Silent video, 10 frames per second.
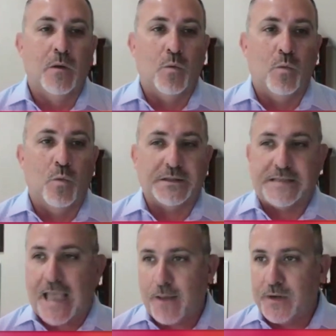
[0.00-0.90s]
what's
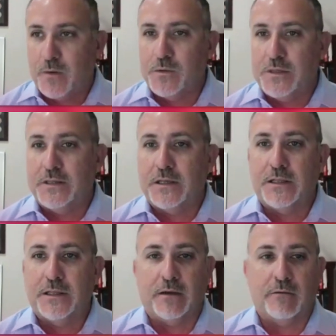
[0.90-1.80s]
happening within the
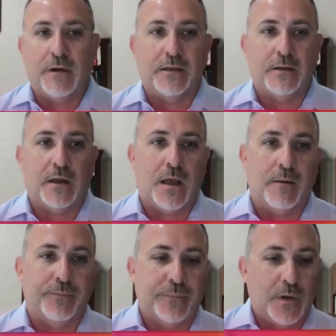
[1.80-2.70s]
clinic, right?
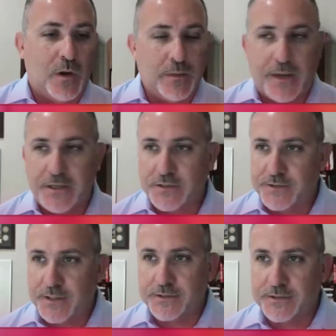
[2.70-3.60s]
All the patient
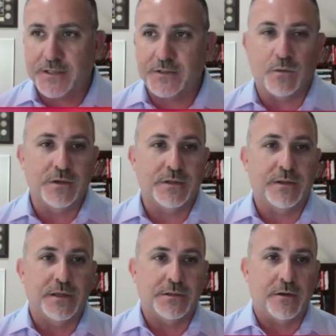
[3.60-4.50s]
success stories and
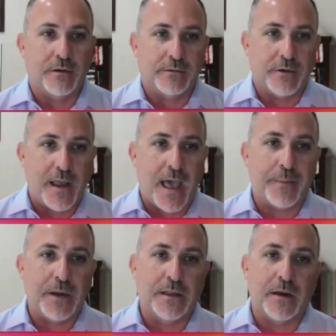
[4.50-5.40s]
things that are they're
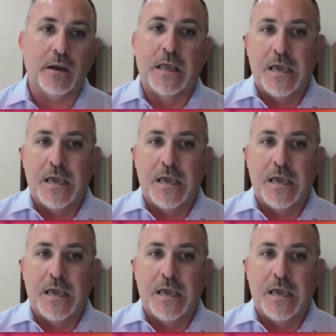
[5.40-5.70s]
happening there.